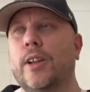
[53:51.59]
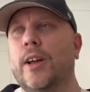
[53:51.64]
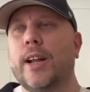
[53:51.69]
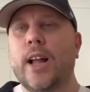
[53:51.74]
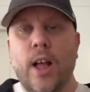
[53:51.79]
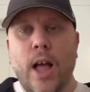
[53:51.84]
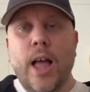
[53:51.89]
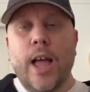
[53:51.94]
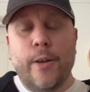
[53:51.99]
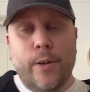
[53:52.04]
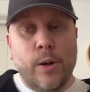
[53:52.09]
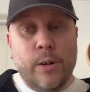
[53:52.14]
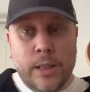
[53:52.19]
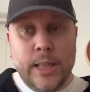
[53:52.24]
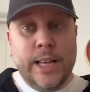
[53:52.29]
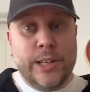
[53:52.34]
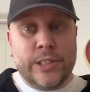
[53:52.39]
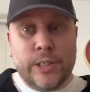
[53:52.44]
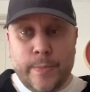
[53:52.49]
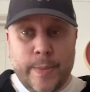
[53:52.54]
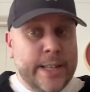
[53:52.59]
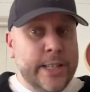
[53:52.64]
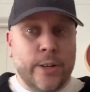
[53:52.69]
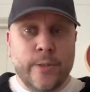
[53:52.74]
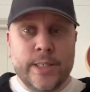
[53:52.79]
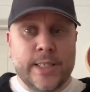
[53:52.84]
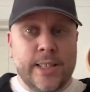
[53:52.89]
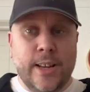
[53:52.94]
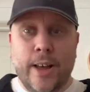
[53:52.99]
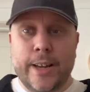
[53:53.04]
Like, it, it literally, we
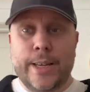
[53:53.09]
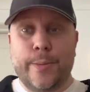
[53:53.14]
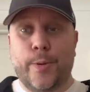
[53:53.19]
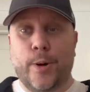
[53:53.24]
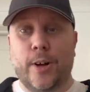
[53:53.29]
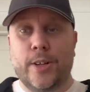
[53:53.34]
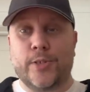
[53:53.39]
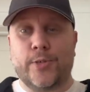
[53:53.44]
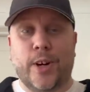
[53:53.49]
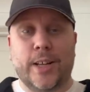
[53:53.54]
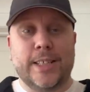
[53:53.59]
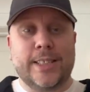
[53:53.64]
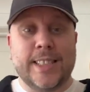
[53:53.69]
do this in honeypots, right?